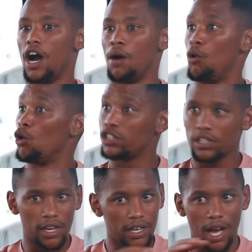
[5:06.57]
Also
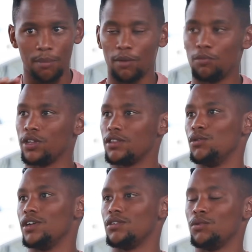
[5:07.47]
didn't come up with
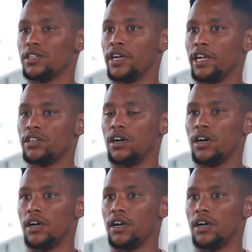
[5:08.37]
great,